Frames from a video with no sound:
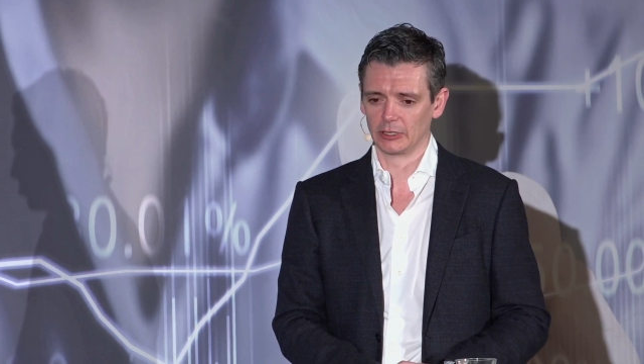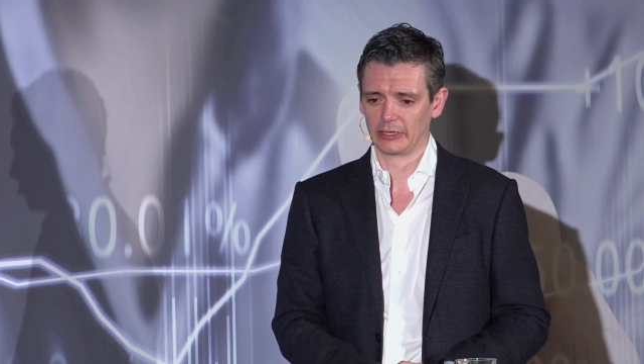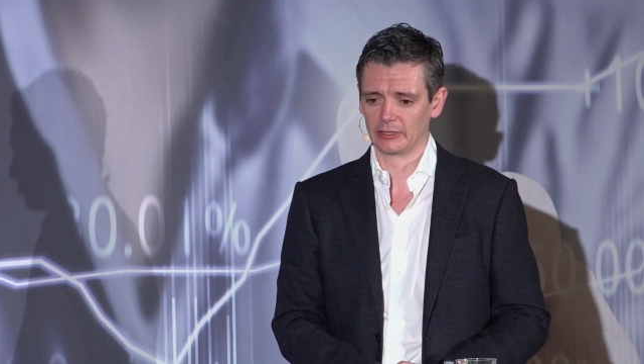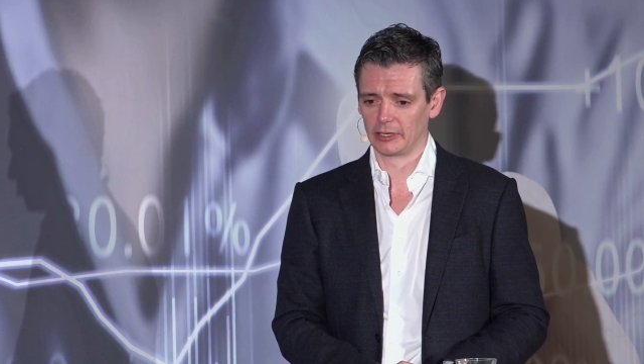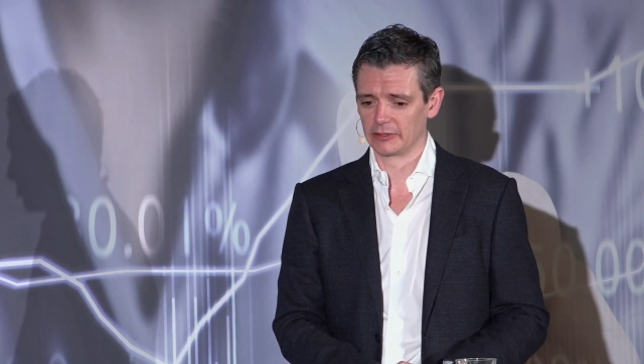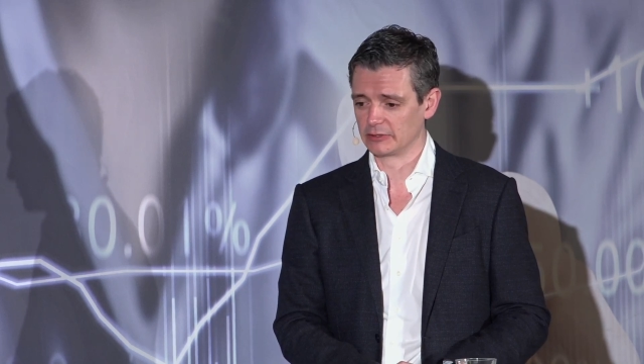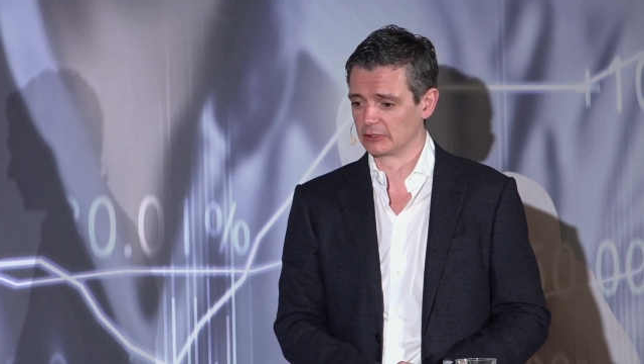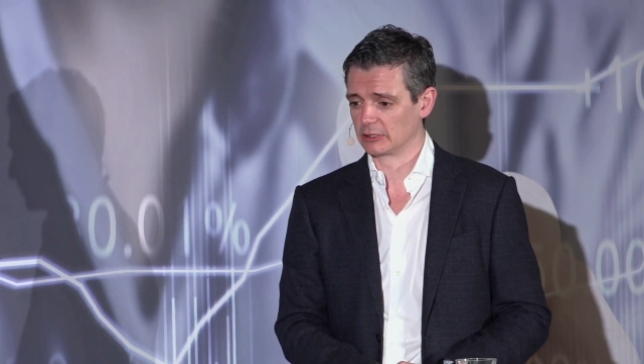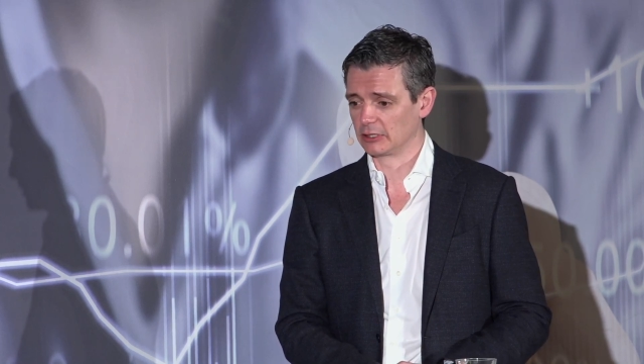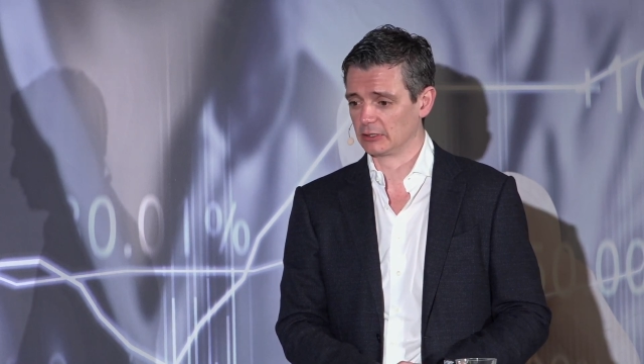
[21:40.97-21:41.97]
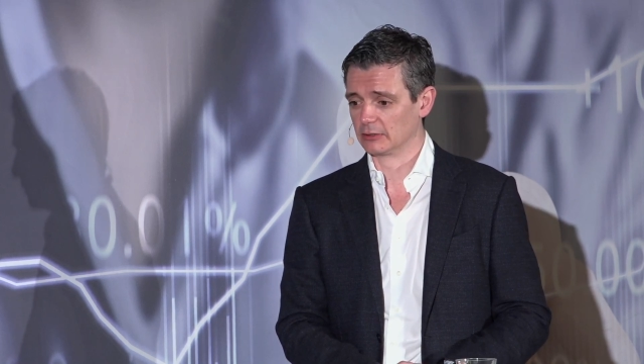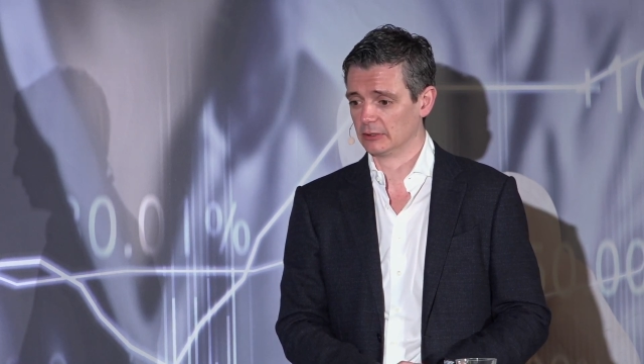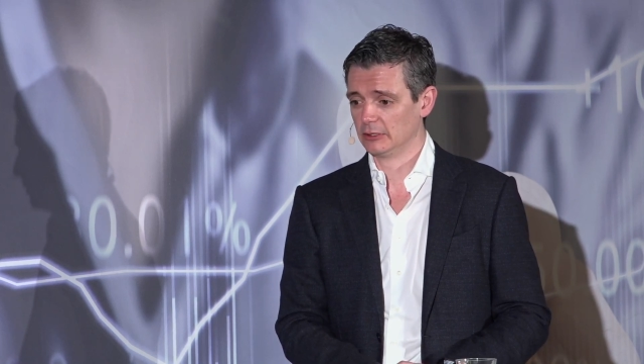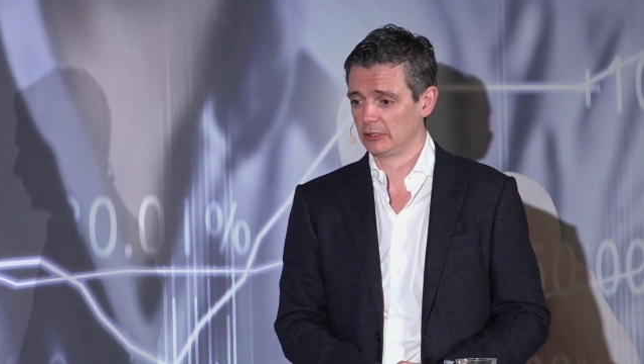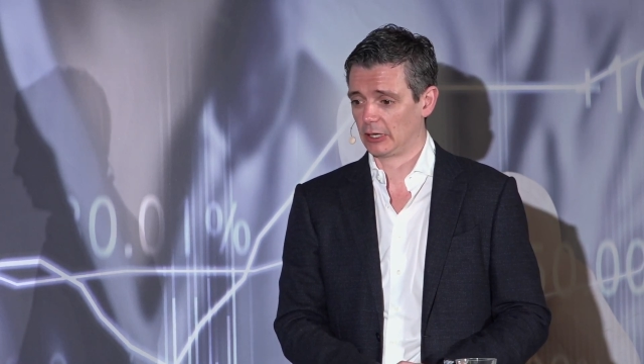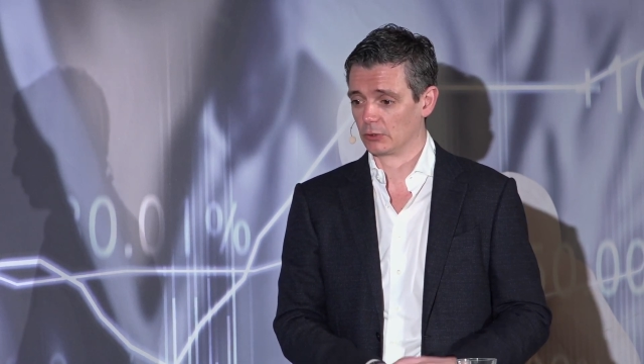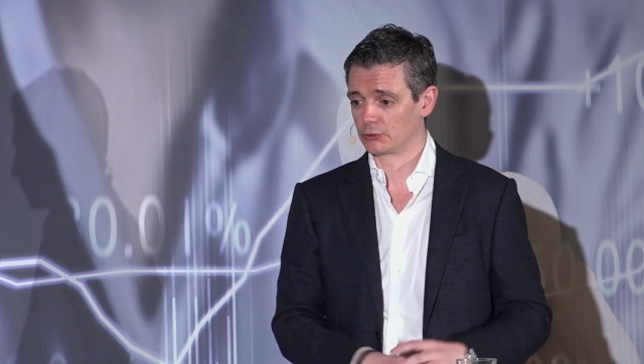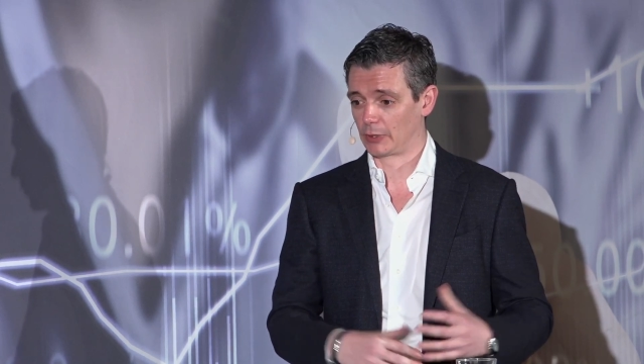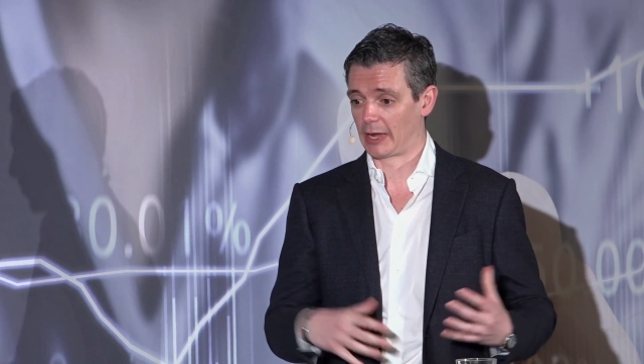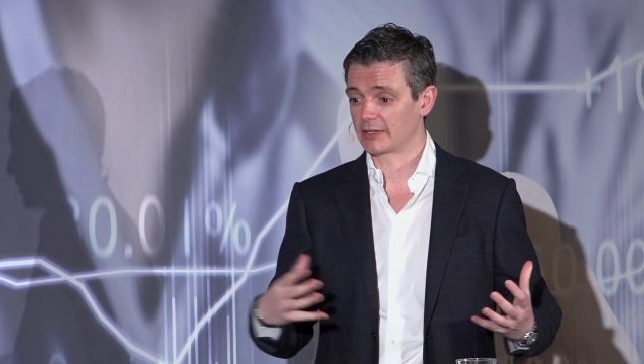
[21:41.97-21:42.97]
analyzing, and
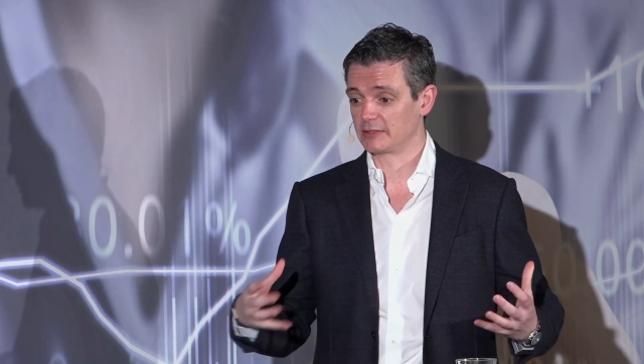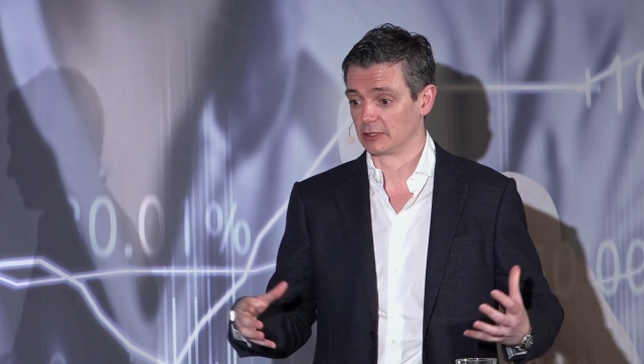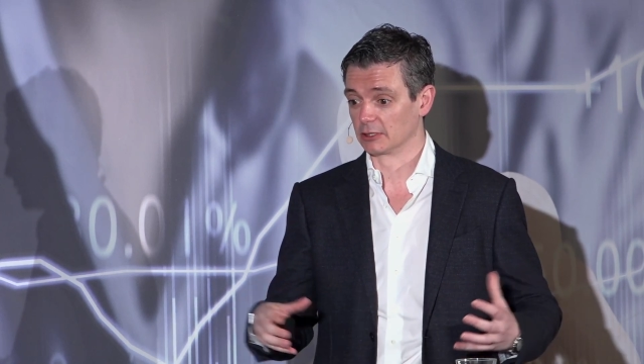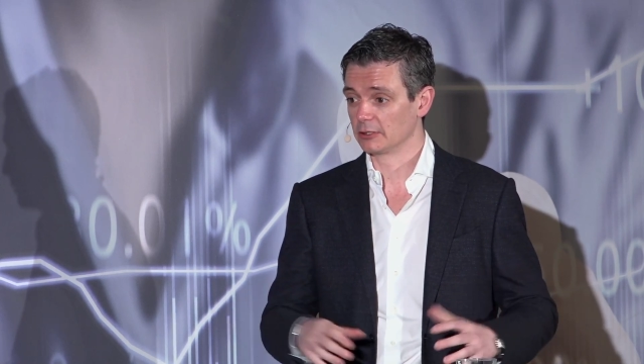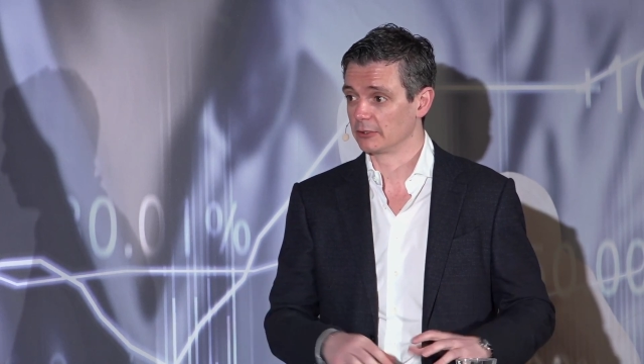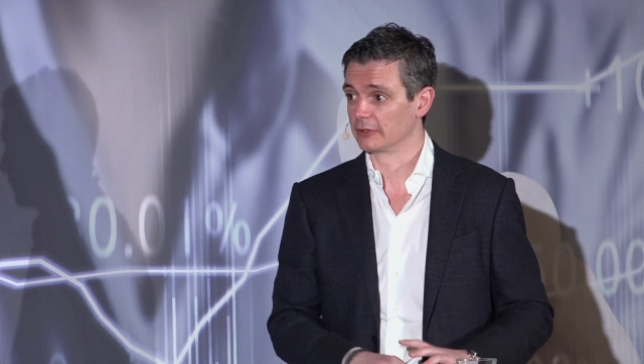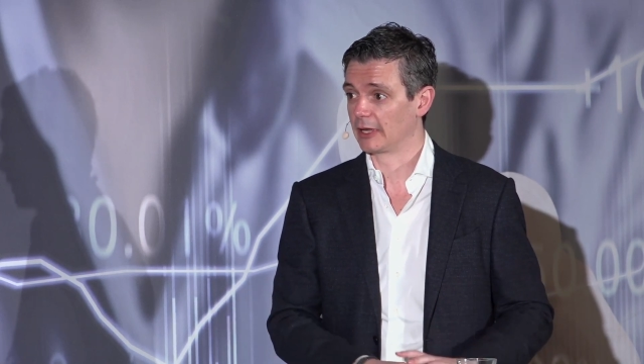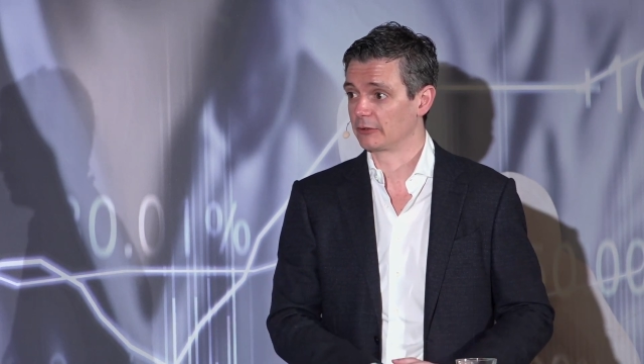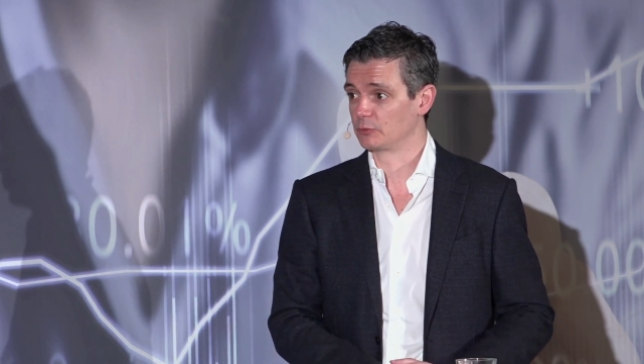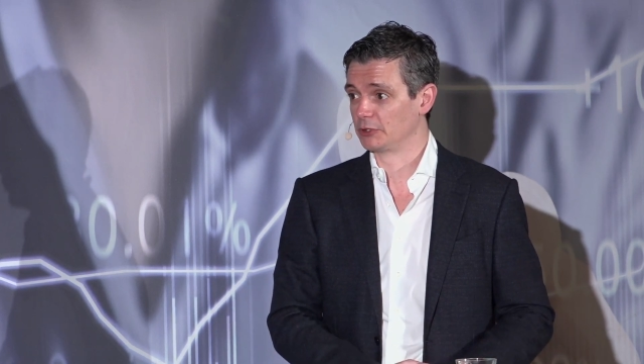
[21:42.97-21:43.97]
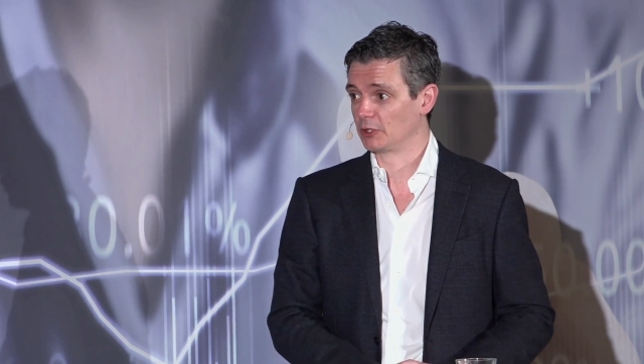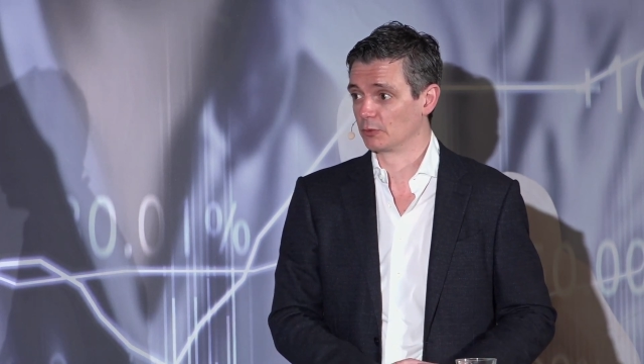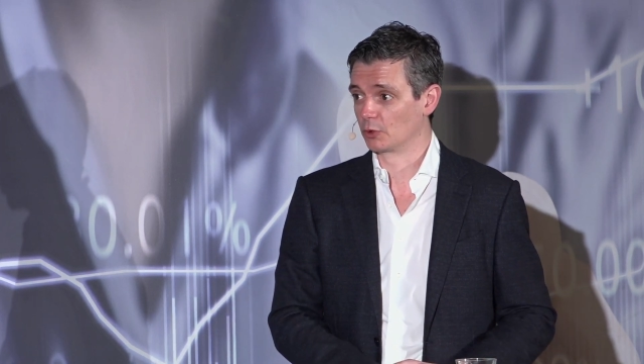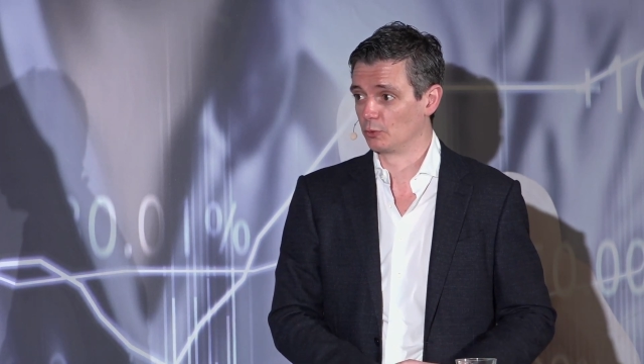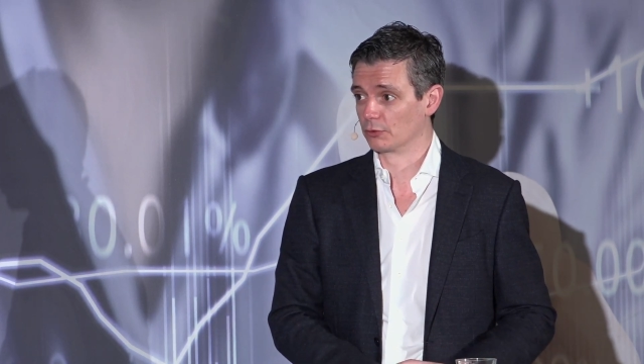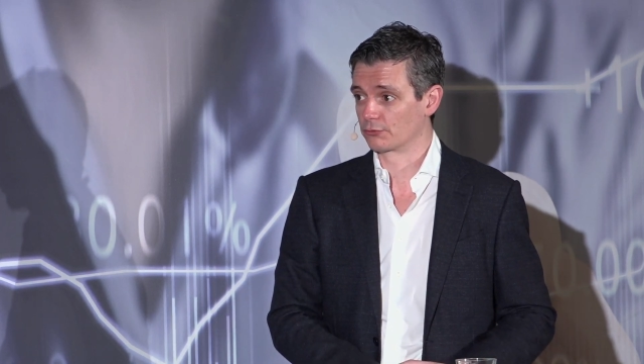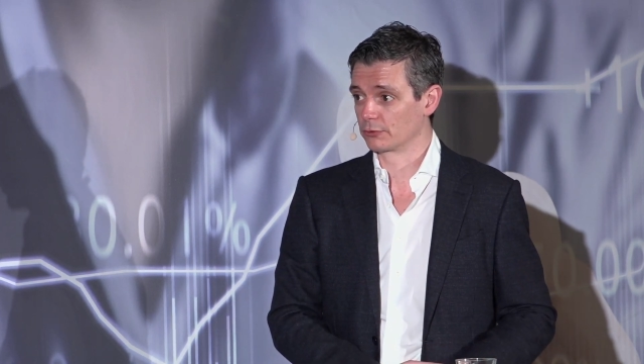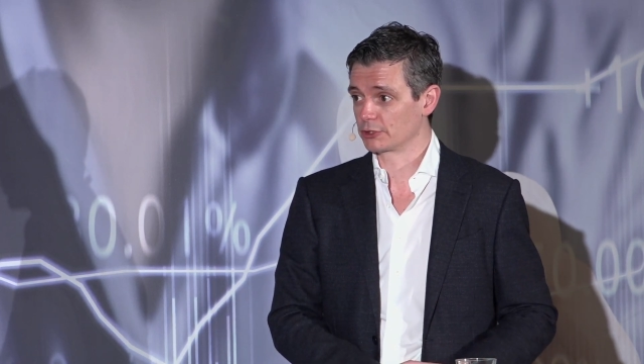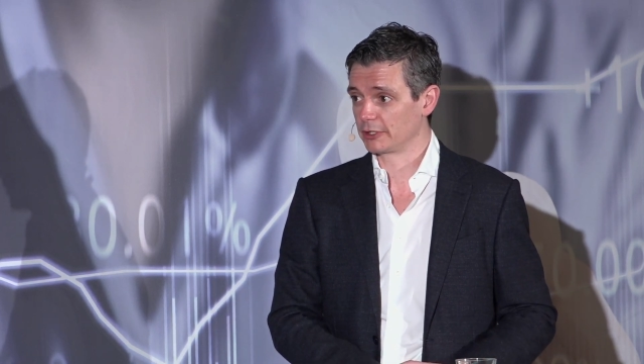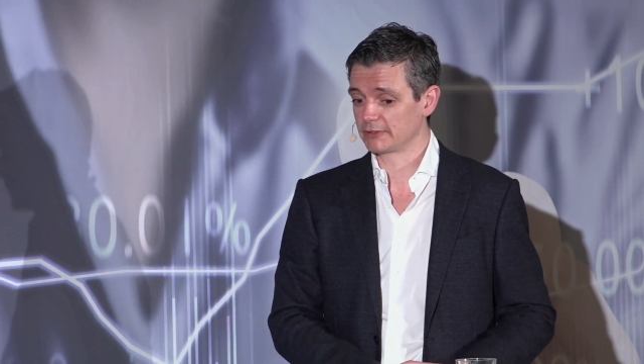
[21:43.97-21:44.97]
also acting on how to become a global
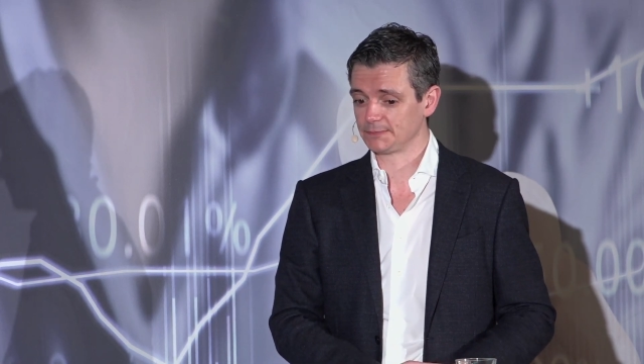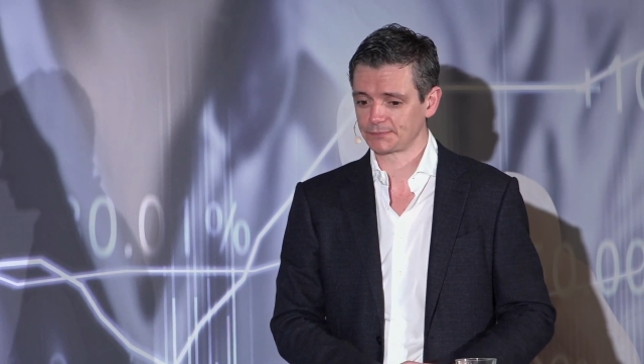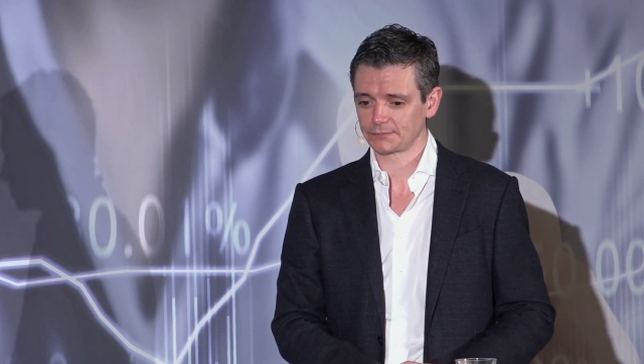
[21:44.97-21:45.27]
franchise.